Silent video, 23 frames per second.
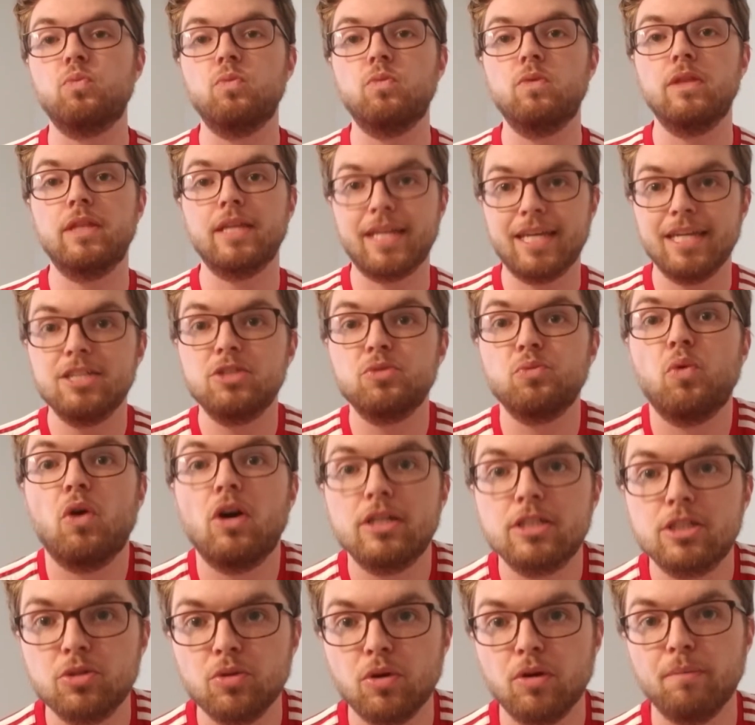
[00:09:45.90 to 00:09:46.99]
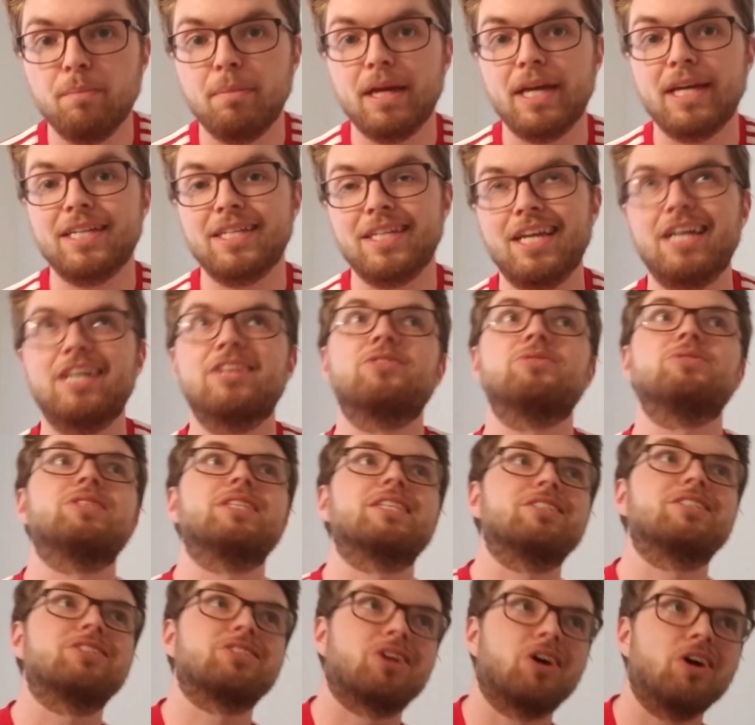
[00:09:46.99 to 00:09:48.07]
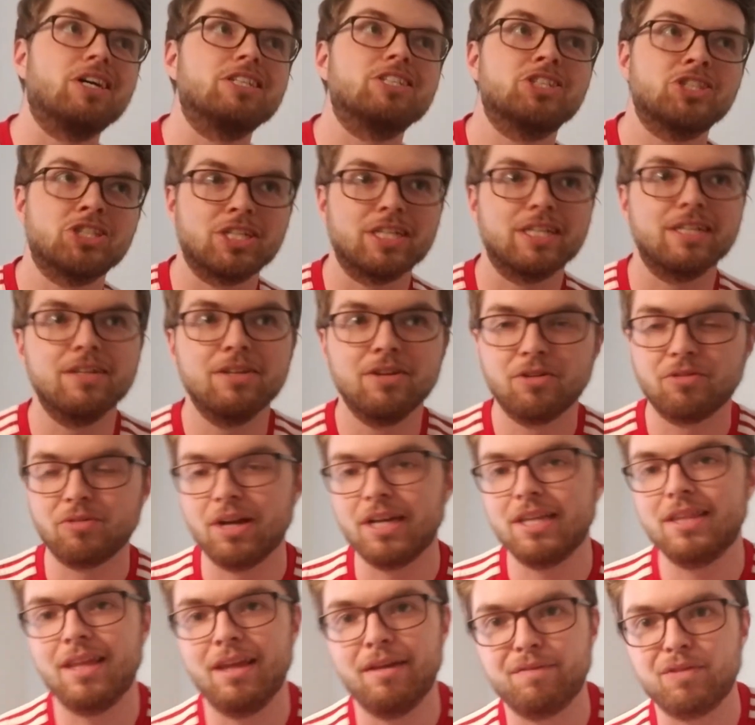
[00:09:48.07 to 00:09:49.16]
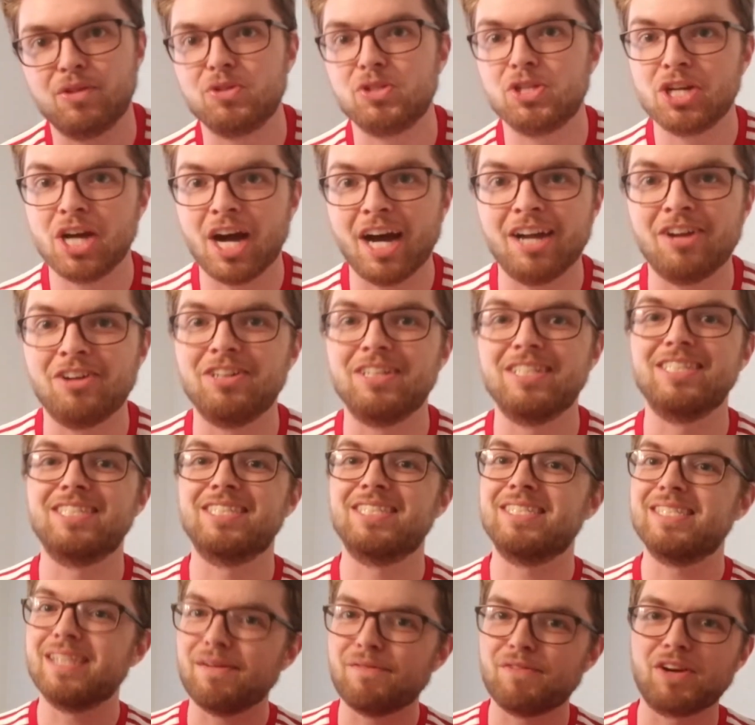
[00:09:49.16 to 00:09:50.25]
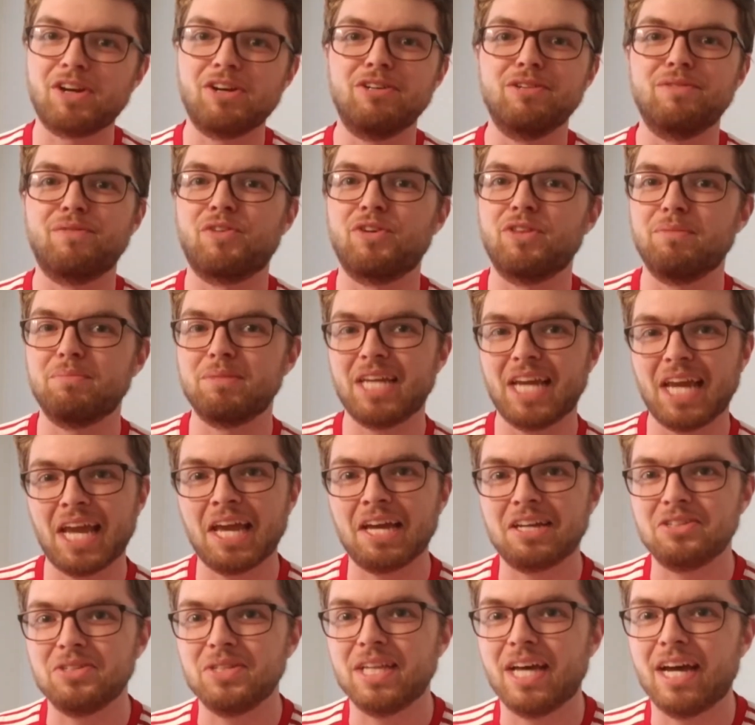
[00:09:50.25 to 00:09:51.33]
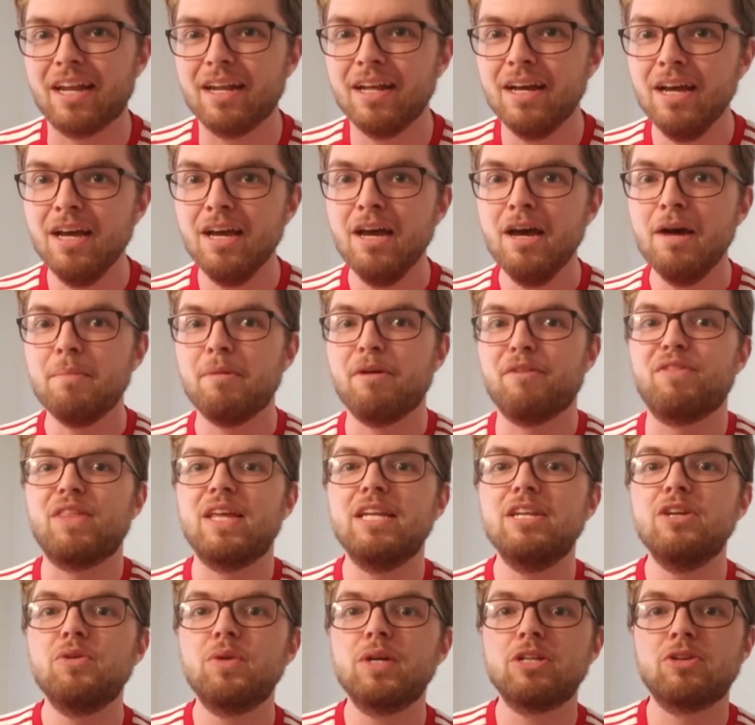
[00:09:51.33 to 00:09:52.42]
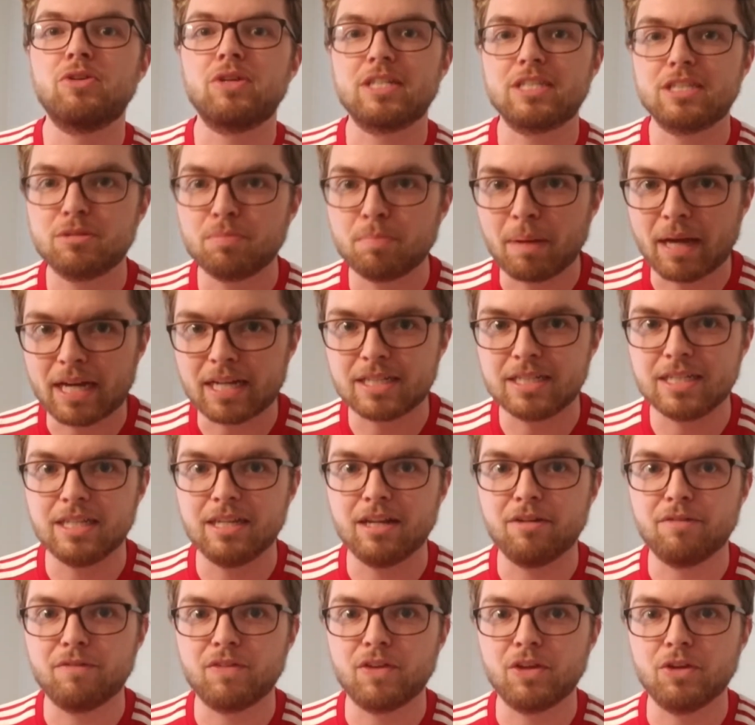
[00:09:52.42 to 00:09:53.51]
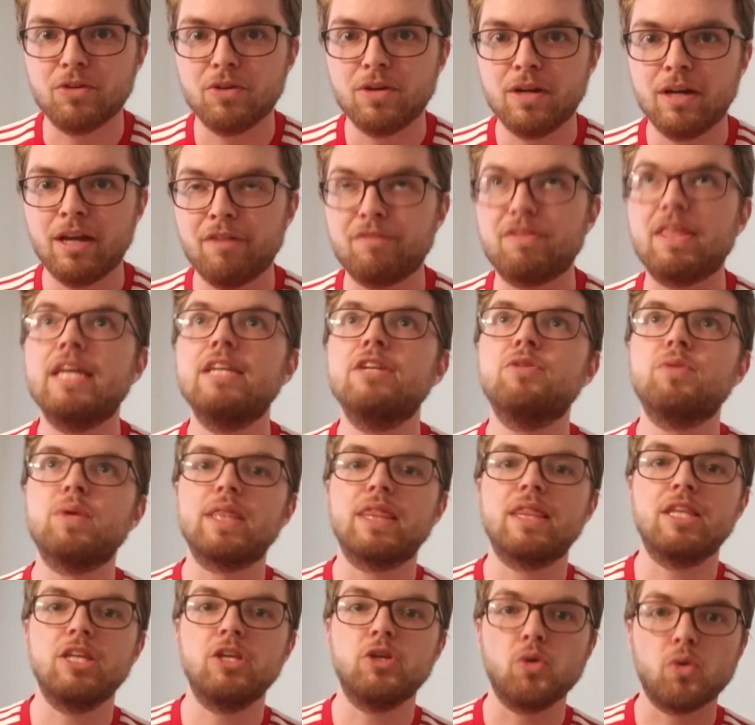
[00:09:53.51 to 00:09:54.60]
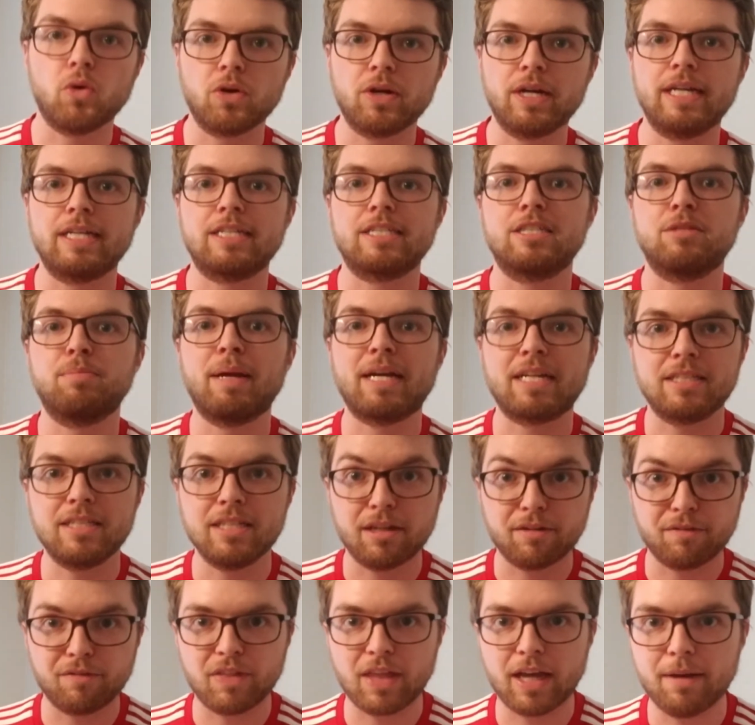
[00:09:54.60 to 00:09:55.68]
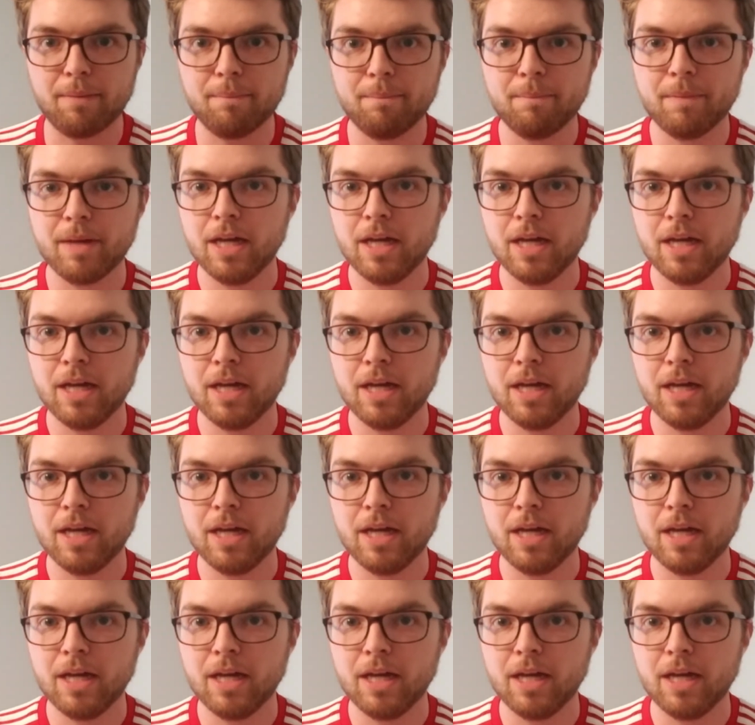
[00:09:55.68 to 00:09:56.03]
the kids want to obey it. Yeah, there's exhaustion, right? If they're tired, it's difficult for them to handle that. But if they know what you're expecting of you, if they know what you're expecting of them,